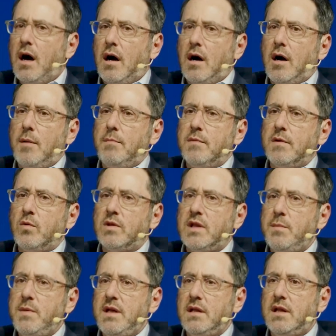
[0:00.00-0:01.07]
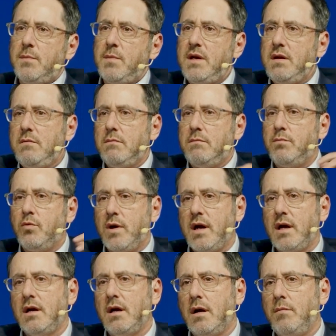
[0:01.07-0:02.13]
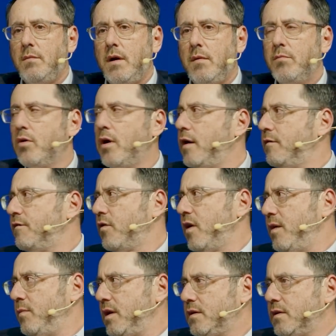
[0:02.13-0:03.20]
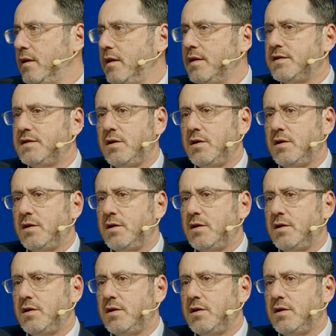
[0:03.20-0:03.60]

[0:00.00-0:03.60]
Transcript: Well, let me bring a broad framing to this.